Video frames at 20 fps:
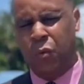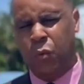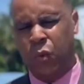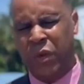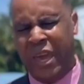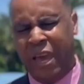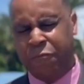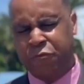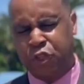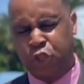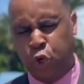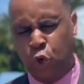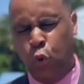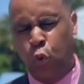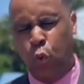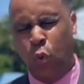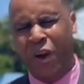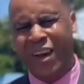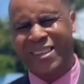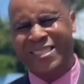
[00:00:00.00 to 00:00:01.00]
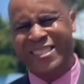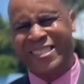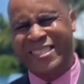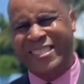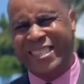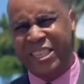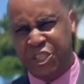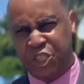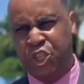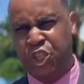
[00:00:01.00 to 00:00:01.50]
We have two
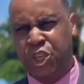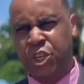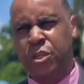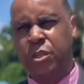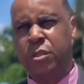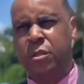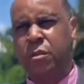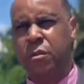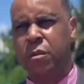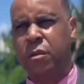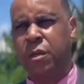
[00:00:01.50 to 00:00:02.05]
additional